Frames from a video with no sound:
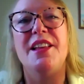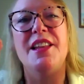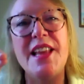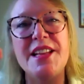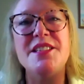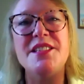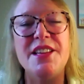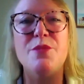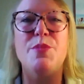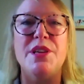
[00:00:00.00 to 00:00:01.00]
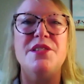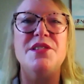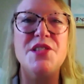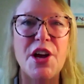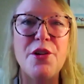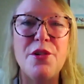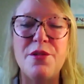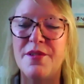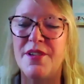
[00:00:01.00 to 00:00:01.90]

let it be so